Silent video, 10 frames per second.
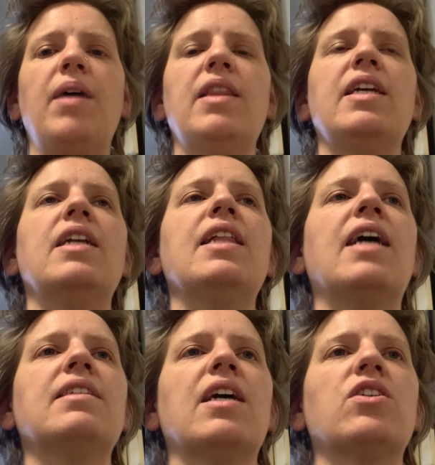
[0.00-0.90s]
At the end of
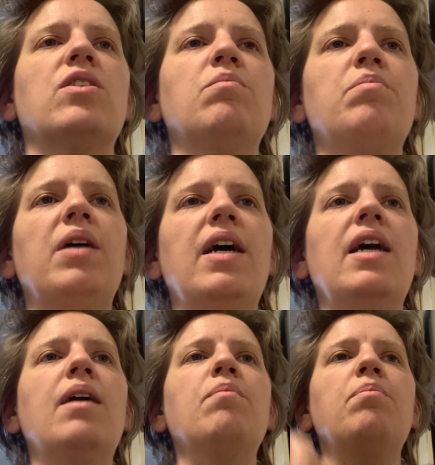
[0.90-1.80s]
that section,
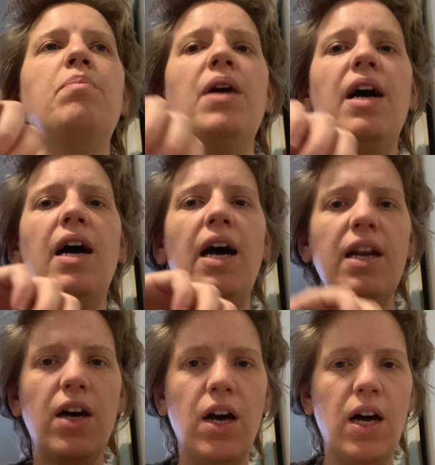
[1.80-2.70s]
ba-dum,
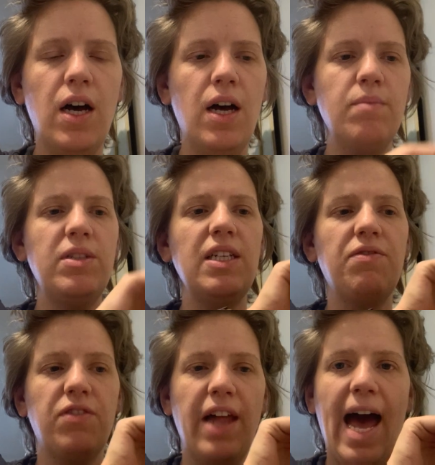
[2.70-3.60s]
ba-dum. D
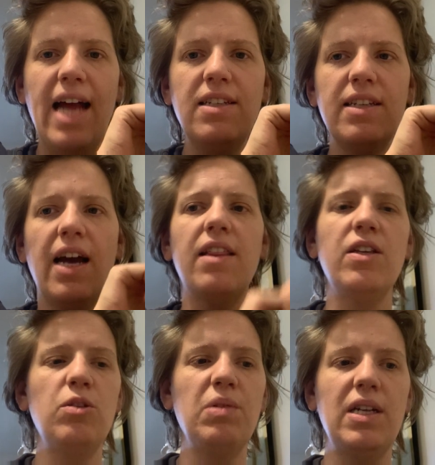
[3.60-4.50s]
flat. I
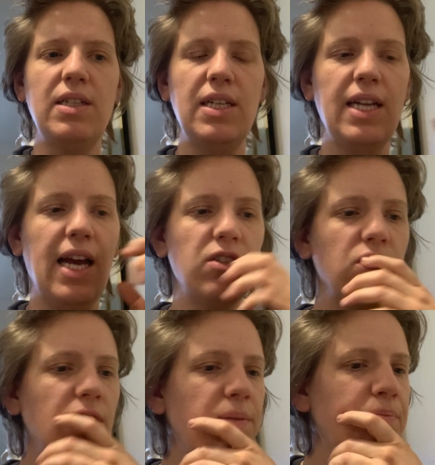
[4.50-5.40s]
think you played a D
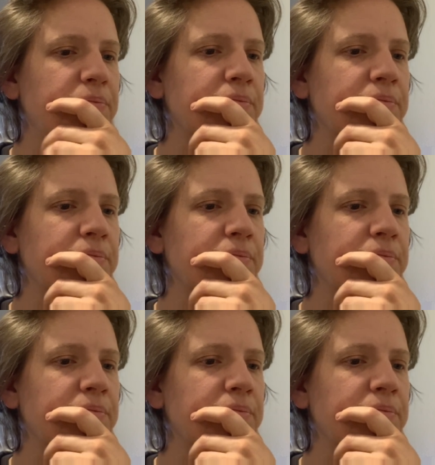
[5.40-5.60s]
natural.